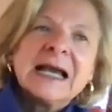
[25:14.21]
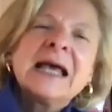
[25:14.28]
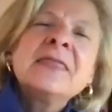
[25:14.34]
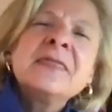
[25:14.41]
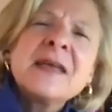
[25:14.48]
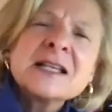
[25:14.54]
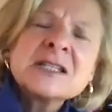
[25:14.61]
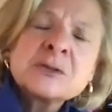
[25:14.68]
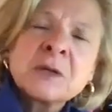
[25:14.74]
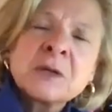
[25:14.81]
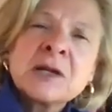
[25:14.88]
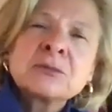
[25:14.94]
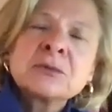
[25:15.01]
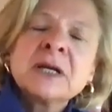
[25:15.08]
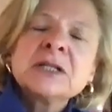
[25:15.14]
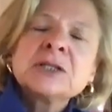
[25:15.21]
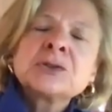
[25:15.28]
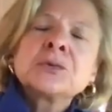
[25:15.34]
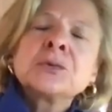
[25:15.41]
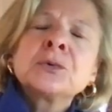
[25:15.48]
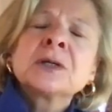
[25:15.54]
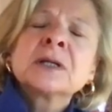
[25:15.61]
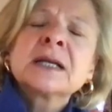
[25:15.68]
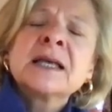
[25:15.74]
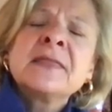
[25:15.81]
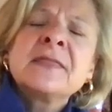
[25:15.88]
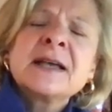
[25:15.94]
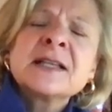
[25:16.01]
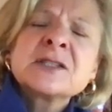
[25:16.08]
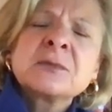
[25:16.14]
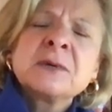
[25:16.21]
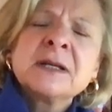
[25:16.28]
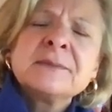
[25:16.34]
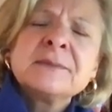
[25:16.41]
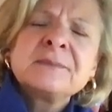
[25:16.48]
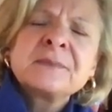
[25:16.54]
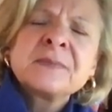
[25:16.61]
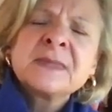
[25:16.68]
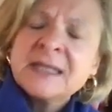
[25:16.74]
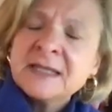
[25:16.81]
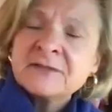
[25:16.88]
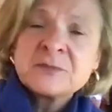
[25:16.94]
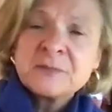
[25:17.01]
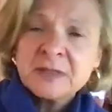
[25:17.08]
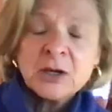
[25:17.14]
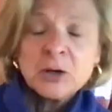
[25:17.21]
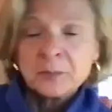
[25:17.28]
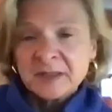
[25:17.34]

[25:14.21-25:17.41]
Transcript: And that's what I write toward, and that's what gives me hope.